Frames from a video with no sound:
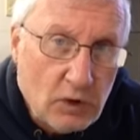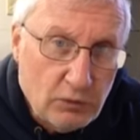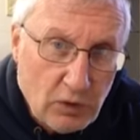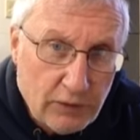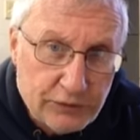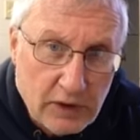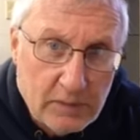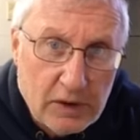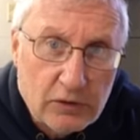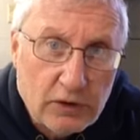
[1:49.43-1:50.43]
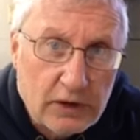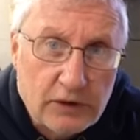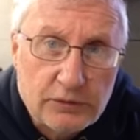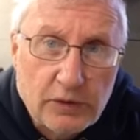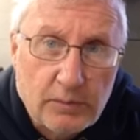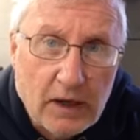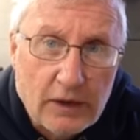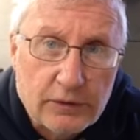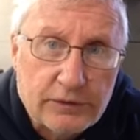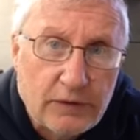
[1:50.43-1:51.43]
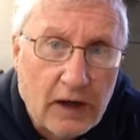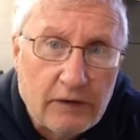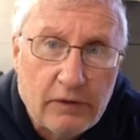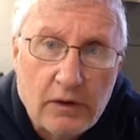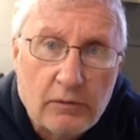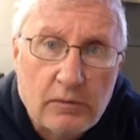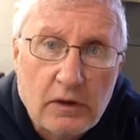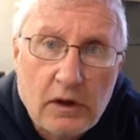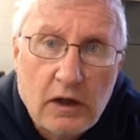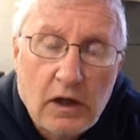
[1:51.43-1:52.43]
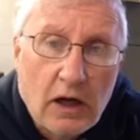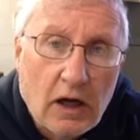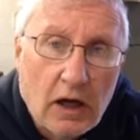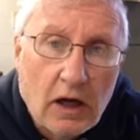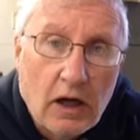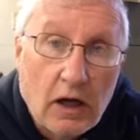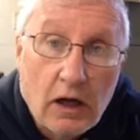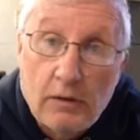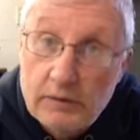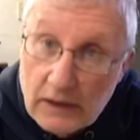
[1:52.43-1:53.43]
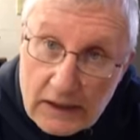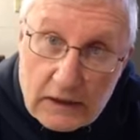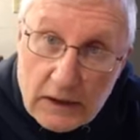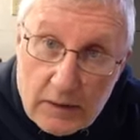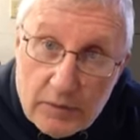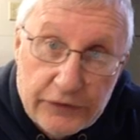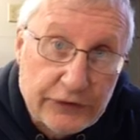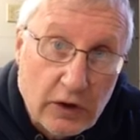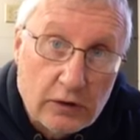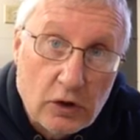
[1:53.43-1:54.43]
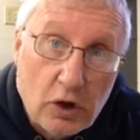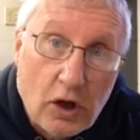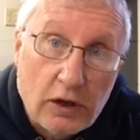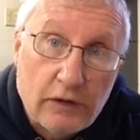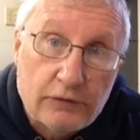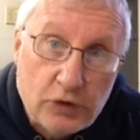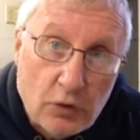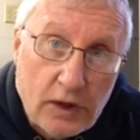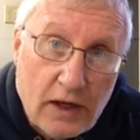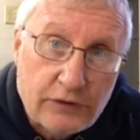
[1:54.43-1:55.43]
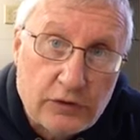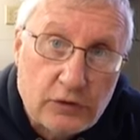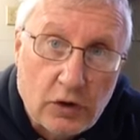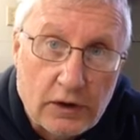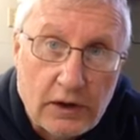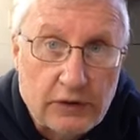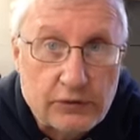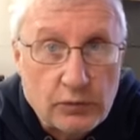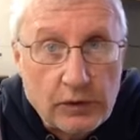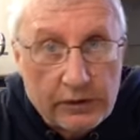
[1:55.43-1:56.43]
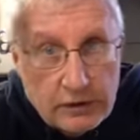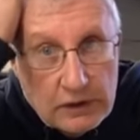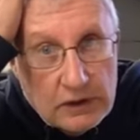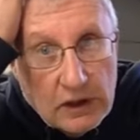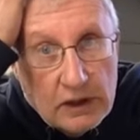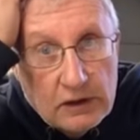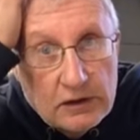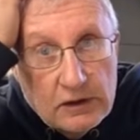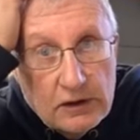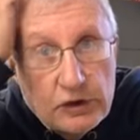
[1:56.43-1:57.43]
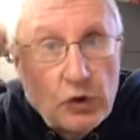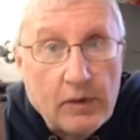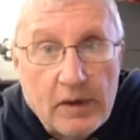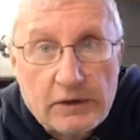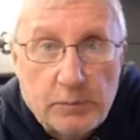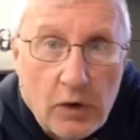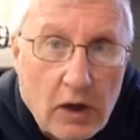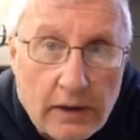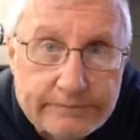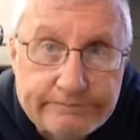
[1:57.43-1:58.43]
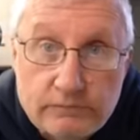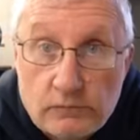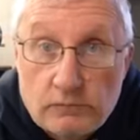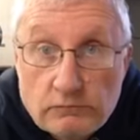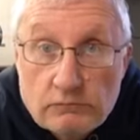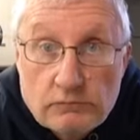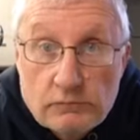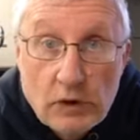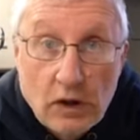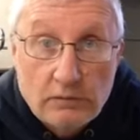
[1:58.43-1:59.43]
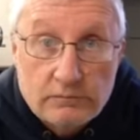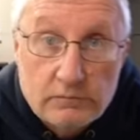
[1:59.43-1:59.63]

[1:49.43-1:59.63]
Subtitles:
12 centimeter cook kits with BIOS 5 in them. Lately, been selling a lot of choke hazard cook kits with the QMH pot. You know,